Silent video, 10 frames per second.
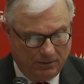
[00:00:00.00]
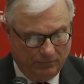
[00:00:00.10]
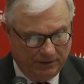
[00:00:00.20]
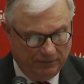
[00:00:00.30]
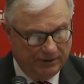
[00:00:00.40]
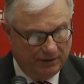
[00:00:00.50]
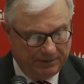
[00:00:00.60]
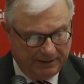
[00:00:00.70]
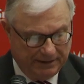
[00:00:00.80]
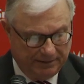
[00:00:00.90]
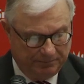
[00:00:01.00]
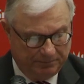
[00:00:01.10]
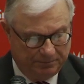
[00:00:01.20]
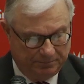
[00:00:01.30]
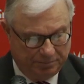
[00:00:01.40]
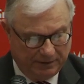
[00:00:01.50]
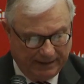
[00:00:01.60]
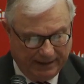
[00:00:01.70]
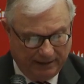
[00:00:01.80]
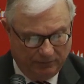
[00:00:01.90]
When developing our
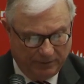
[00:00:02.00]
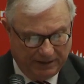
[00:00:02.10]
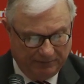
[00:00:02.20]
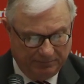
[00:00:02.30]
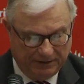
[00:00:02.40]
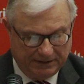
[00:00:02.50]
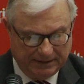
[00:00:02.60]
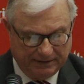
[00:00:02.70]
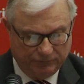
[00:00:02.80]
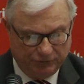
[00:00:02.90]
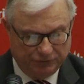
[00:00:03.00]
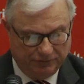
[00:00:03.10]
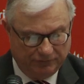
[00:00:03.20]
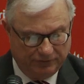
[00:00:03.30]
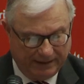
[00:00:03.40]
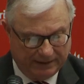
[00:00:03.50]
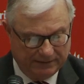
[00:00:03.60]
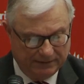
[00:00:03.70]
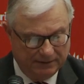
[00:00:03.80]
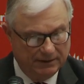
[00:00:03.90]
plan, we have been careful to
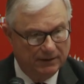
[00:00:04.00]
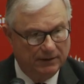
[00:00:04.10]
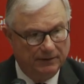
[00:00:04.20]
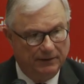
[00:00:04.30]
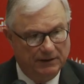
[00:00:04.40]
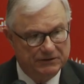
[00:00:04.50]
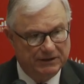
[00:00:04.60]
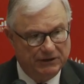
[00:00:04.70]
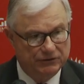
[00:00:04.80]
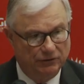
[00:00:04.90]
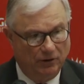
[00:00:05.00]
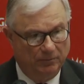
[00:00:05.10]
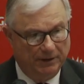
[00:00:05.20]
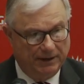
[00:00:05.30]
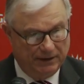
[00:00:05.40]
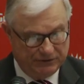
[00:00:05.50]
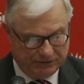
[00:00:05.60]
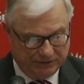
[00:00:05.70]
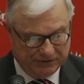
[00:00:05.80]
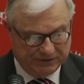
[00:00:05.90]
reflect the essential
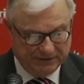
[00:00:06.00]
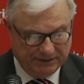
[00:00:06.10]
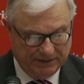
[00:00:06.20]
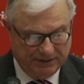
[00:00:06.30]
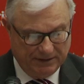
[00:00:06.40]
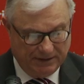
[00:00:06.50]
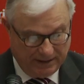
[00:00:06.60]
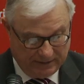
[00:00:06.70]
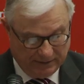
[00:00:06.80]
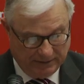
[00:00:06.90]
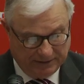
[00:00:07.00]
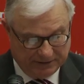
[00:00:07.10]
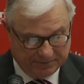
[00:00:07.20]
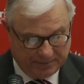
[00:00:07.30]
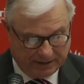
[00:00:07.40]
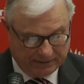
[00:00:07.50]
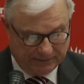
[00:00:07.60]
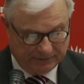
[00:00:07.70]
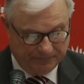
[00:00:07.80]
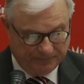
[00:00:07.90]
obligations in the letters
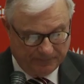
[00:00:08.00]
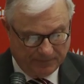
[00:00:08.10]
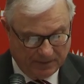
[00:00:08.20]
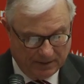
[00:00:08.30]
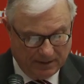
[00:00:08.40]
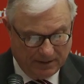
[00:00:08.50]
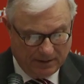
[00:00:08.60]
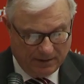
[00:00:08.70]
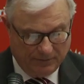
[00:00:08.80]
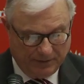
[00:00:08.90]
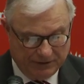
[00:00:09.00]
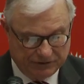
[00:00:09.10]
patent. They